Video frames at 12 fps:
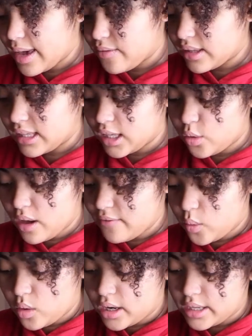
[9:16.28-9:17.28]
everything you
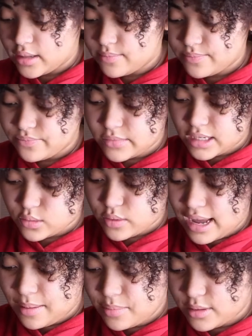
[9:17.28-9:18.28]
ever wanted. That's
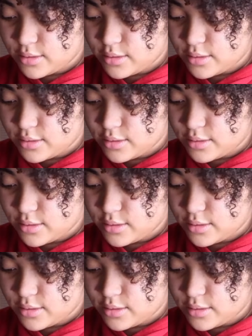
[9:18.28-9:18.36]
what happened.